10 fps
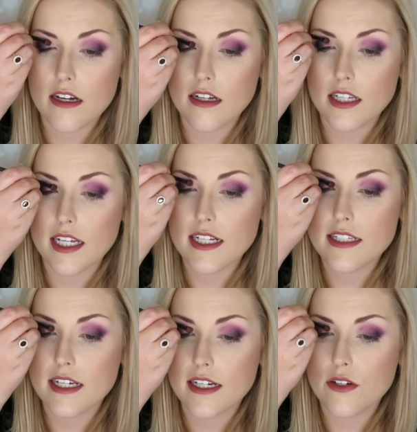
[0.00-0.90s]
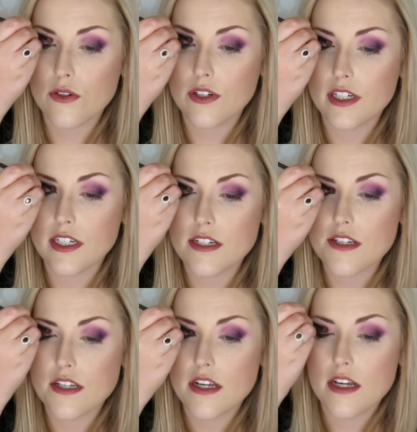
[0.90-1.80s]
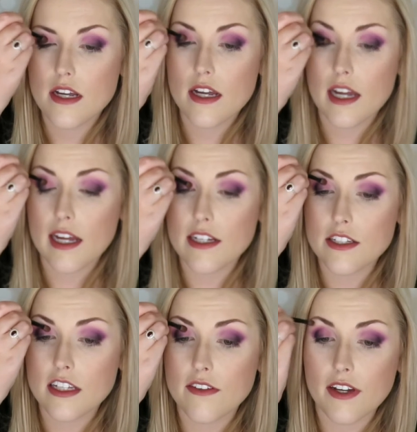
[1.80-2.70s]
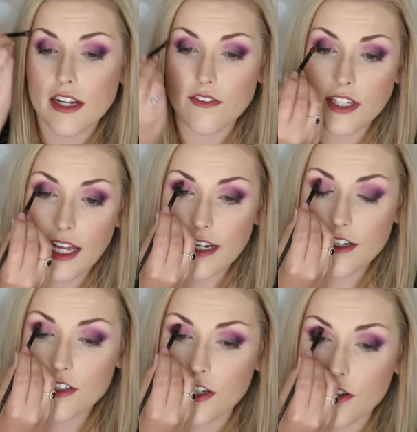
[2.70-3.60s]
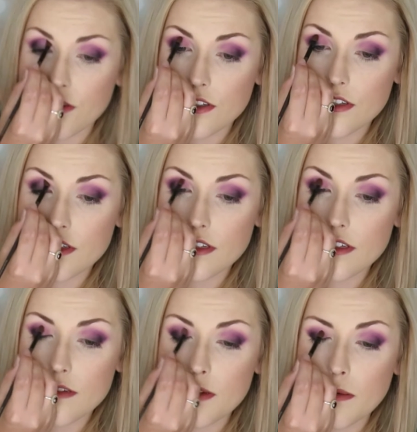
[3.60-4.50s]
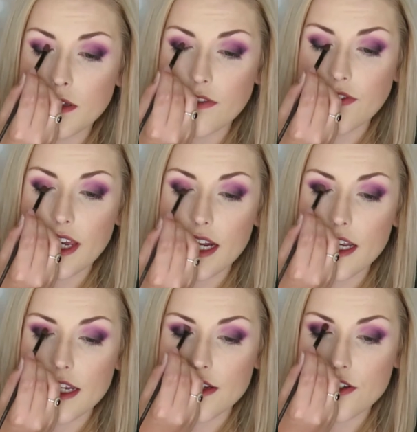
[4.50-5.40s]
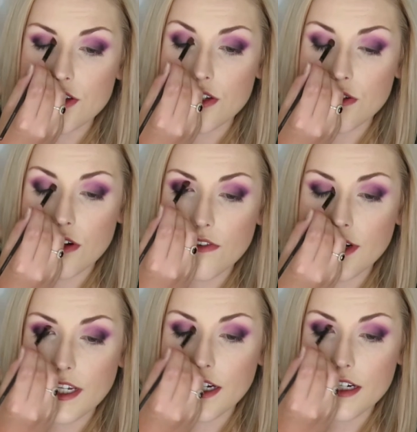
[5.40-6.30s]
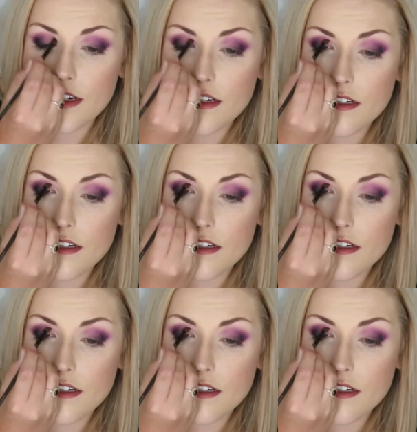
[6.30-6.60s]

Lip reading: on the inside corners and just give kind of a lighter tone to be able to fade into over here.